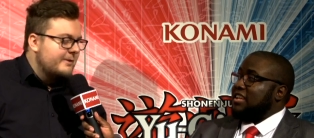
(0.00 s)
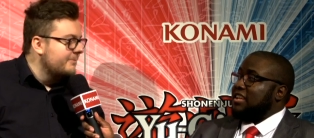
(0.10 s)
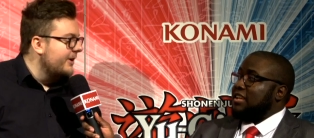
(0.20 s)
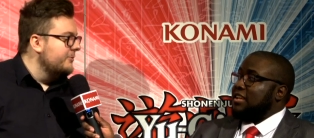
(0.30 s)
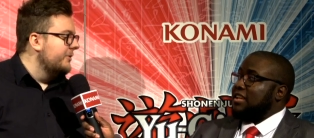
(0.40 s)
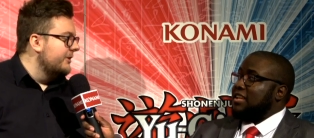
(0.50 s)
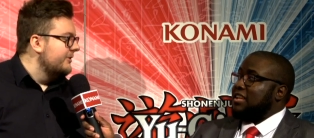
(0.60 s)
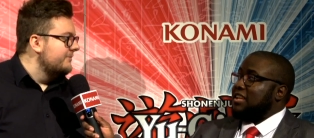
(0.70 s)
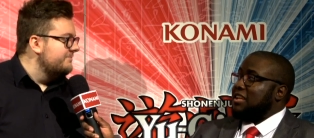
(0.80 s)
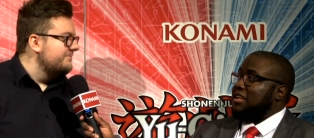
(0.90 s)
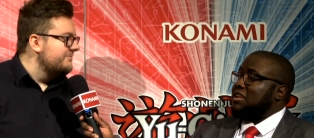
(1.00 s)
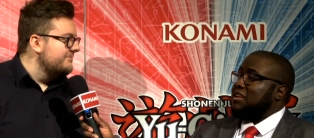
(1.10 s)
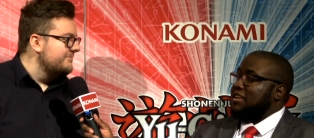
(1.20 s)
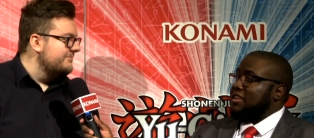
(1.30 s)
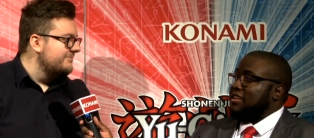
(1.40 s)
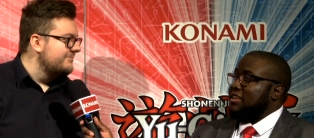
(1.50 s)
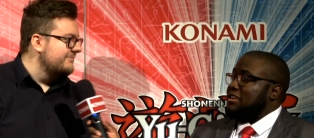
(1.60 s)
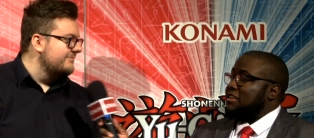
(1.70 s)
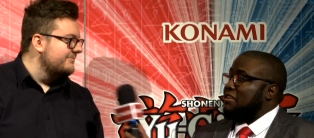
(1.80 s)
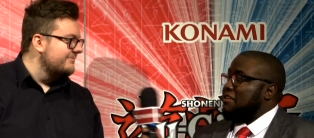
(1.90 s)
Speaker 1: I'm fine with it.
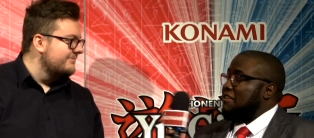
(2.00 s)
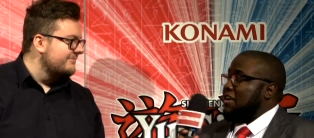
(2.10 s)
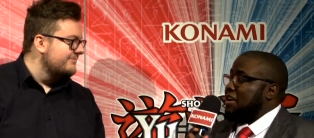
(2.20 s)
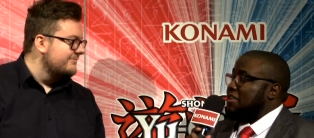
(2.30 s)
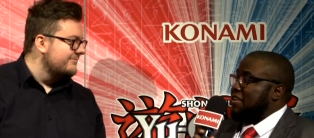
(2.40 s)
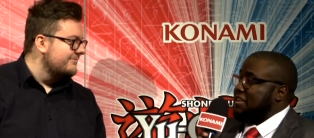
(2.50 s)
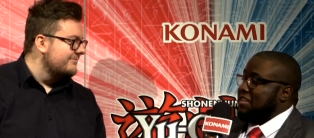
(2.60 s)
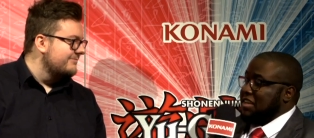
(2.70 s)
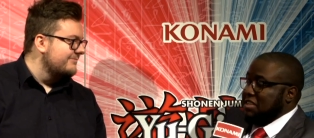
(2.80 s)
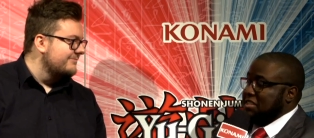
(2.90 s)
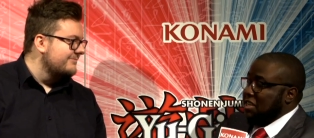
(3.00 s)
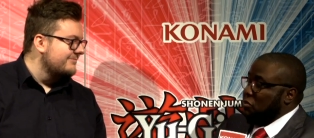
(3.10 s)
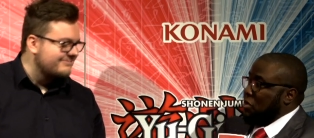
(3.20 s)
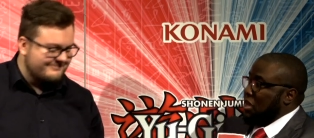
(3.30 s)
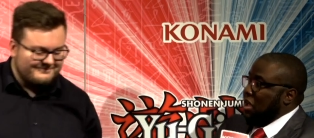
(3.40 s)
All right, all right, take a seat.